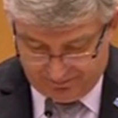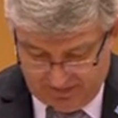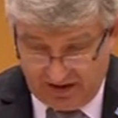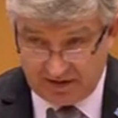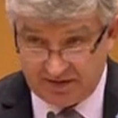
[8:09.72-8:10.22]

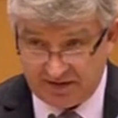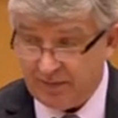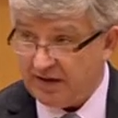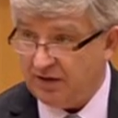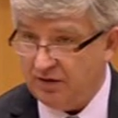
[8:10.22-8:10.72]
last
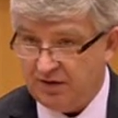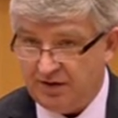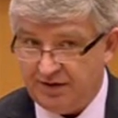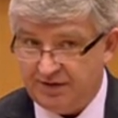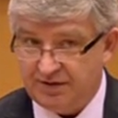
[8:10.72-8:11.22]
but not
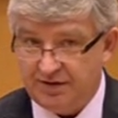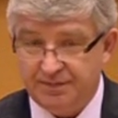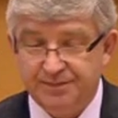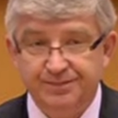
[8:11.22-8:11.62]
least,